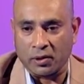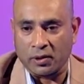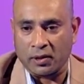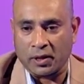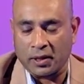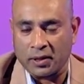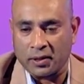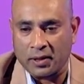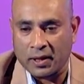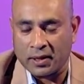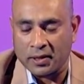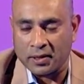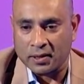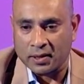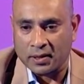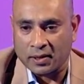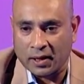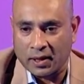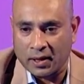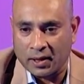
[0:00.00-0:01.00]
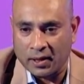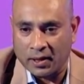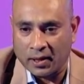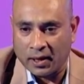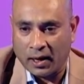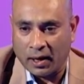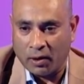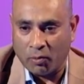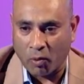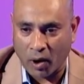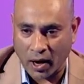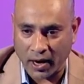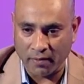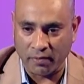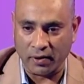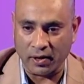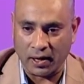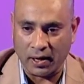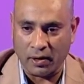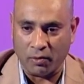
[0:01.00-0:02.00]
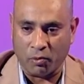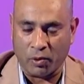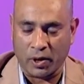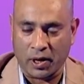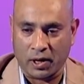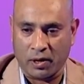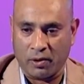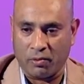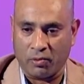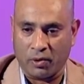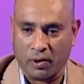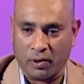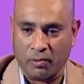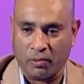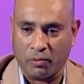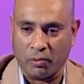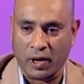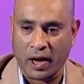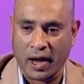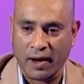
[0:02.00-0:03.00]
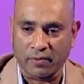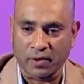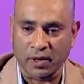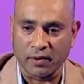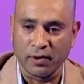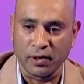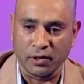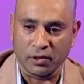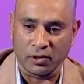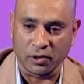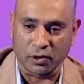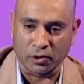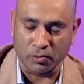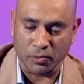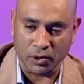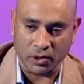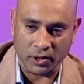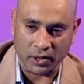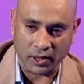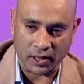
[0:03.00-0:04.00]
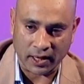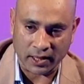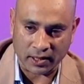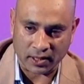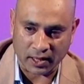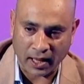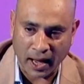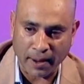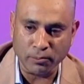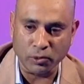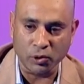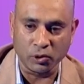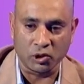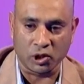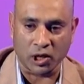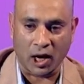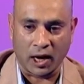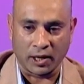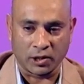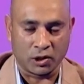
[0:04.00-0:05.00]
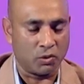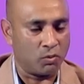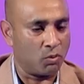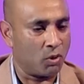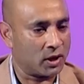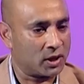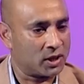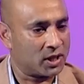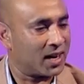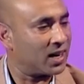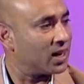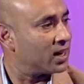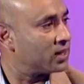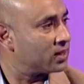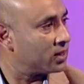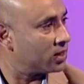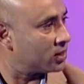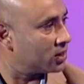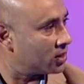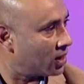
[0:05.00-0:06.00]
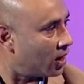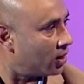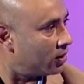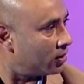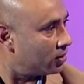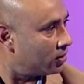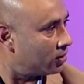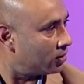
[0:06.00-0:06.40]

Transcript: the whatever we have given to the community is them to judge what Channel S has done.